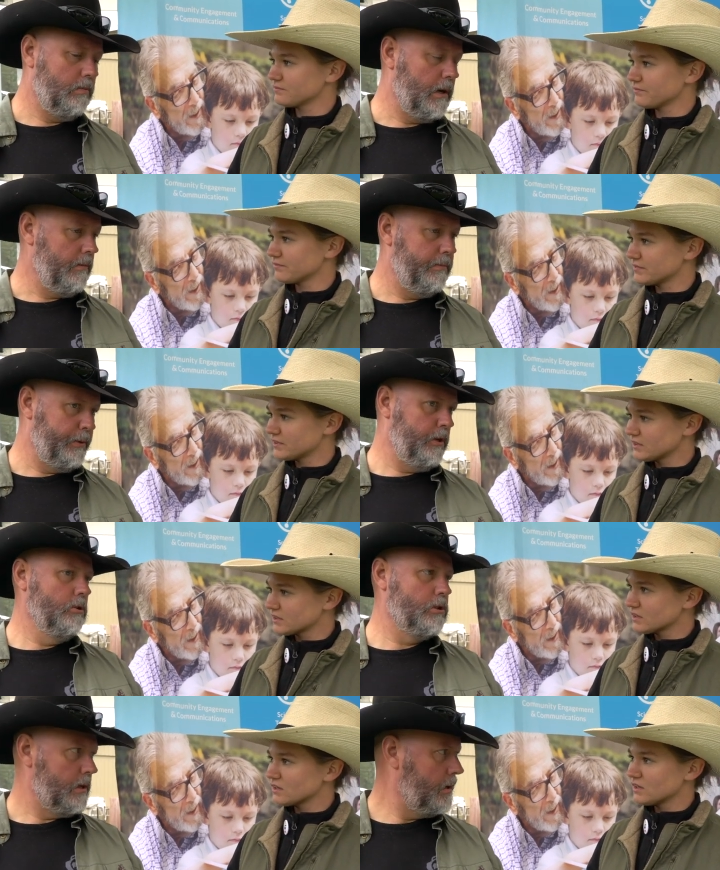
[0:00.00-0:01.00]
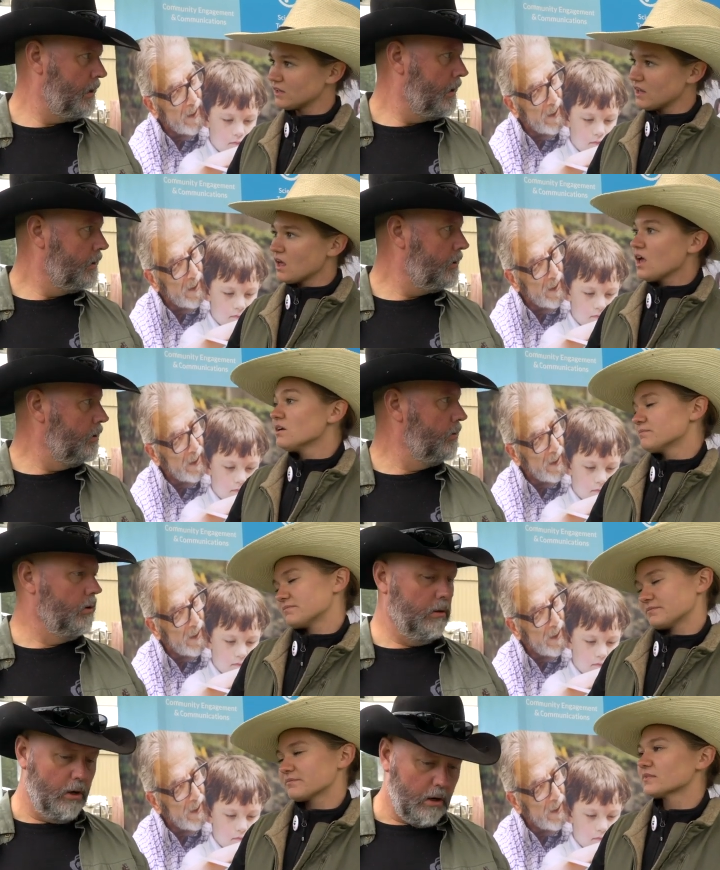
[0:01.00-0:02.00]
Speaker 1: to become a producer to
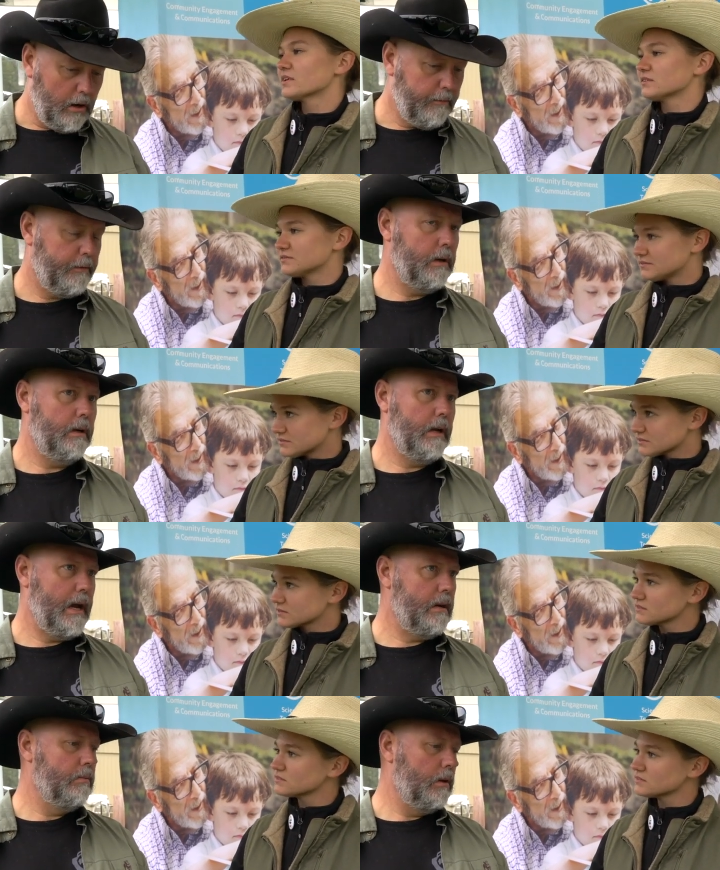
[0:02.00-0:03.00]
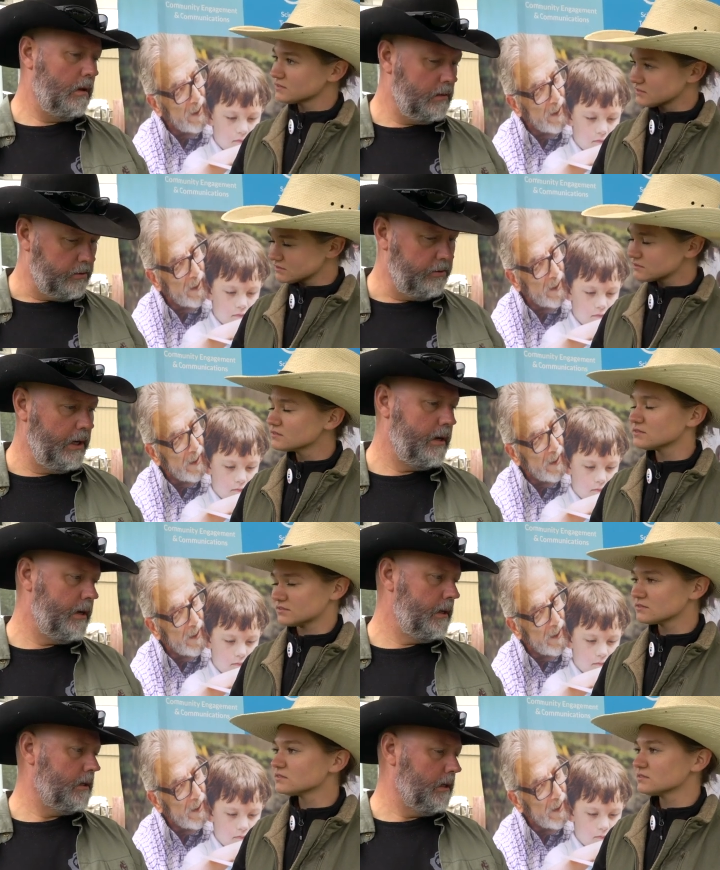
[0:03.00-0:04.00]
look after an animal, rear
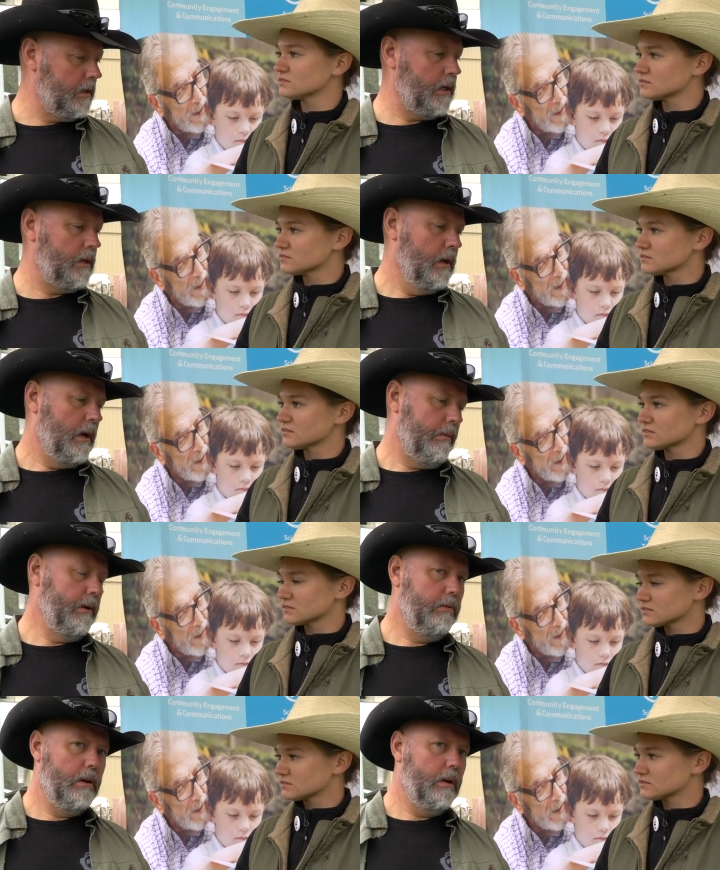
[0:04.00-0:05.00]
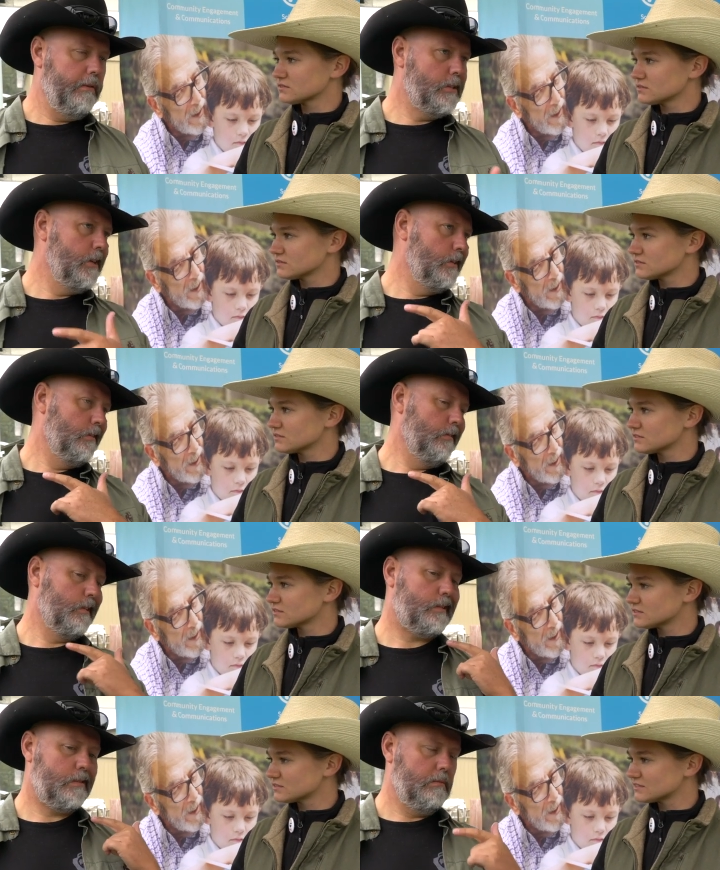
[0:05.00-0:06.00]
it, and then I mean we know eventually it's going
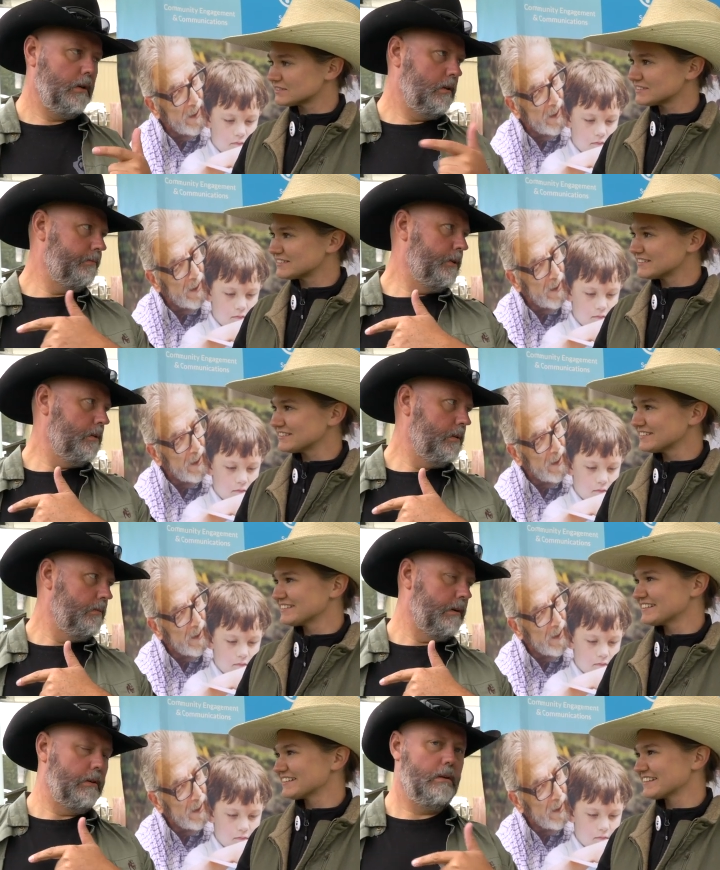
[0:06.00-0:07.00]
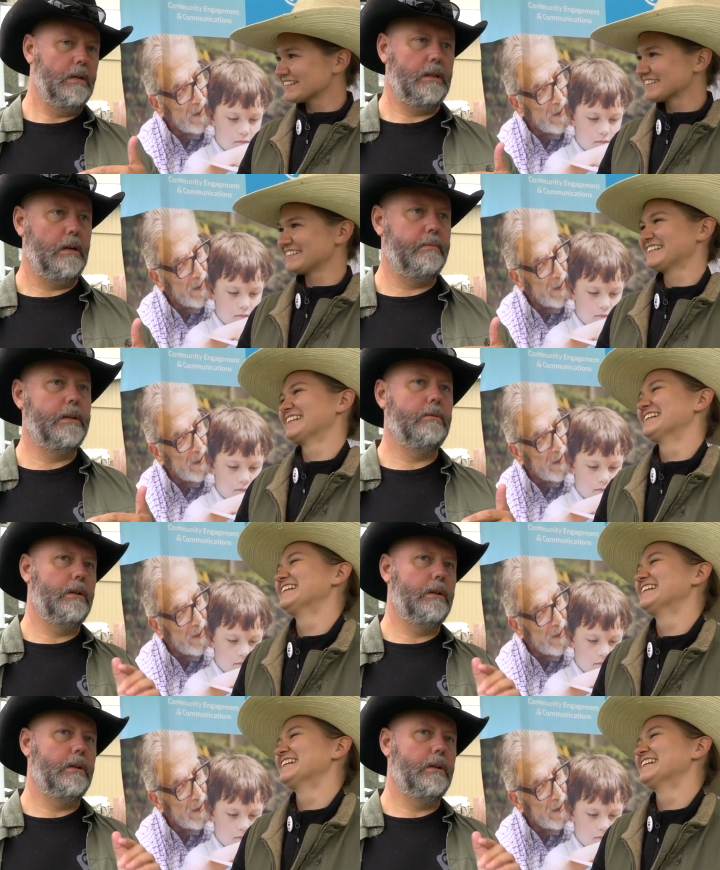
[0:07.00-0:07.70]
to we're going to put it on the barbecue out there, but